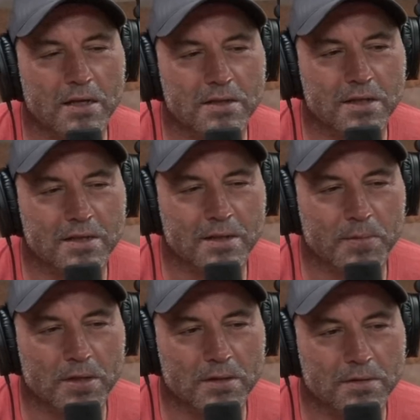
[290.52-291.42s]
doesn't taste like
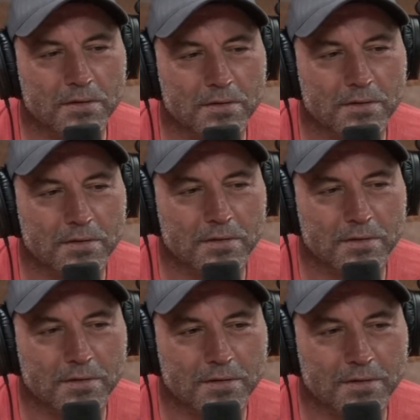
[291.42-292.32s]
beer. Of course not.
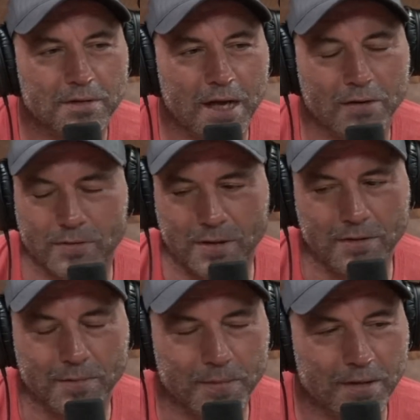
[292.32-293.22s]
I don't
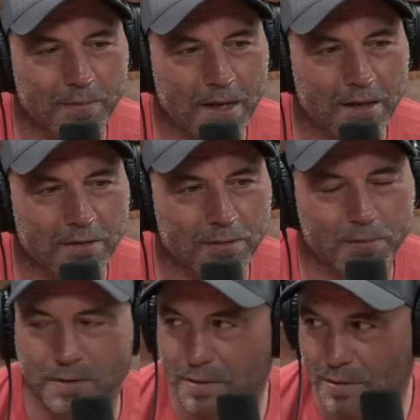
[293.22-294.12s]
know. I mean, we had some weed